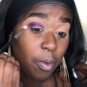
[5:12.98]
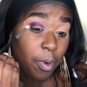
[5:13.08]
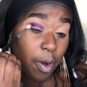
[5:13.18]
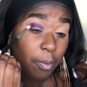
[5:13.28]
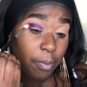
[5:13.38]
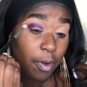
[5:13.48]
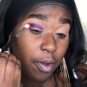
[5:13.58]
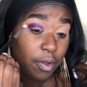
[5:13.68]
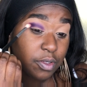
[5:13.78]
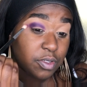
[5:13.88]

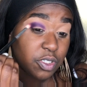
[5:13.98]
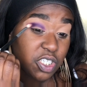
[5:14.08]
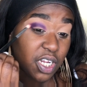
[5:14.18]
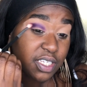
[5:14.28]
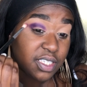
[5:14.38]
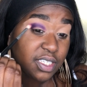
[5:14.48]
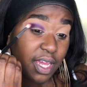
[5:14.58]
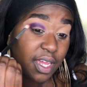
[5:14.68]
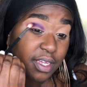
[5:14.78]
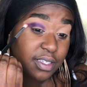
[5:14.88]
purple, just
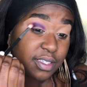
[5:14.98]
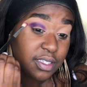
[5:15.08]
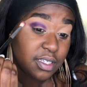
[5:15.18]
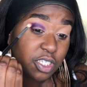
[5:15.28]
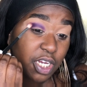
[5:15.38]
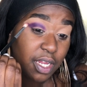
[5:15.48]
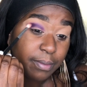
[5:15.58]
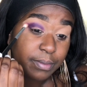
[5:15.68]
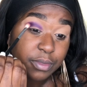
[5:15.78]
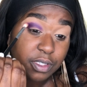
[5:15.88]
saying, Sister
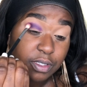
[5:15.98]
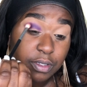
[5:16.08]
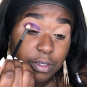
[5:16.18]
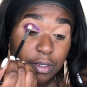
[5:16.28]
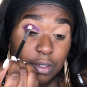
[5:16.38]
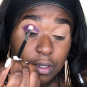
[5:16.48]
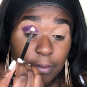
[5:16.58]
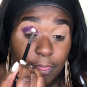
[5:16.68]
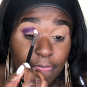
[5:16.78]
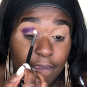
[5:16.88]
James.
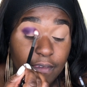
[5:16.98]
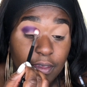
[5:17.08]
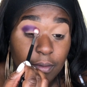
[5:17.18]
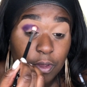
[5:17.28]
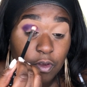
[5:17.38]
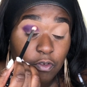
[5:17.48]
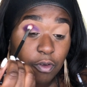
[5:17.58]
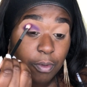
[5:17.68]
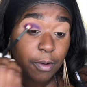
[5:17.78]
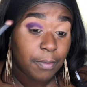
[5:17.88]
This is a
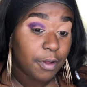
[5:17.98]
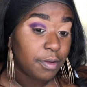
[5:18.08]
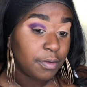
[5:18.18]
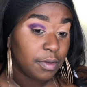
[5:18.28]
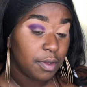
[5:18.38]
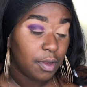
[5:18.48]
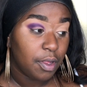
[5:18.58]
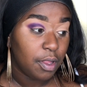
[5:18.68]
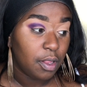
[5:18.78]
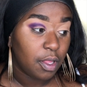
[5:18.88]
beautiful purple.
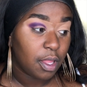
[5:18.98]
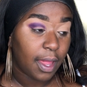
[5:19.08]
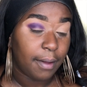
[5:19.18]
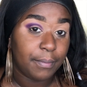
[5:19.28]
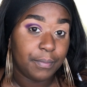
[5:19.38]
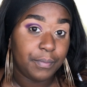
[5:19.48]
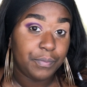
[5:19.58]
Look at that.